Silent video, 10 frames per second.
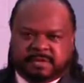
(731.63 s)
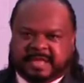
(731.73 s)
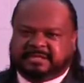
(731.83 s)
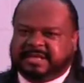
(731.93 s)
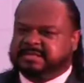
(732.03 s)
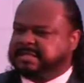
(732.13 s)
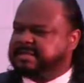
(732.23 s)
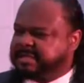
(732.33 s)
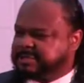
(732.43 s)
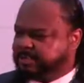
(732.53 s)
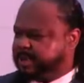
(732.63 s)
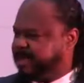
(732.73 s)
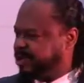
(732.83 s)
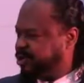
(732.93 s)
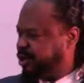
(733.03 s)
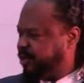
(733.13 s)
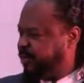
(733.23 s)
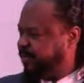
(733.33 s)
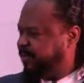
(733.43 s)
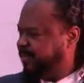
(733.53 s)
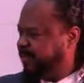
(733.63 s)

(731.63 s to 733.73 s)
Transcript: guess what it makes you do?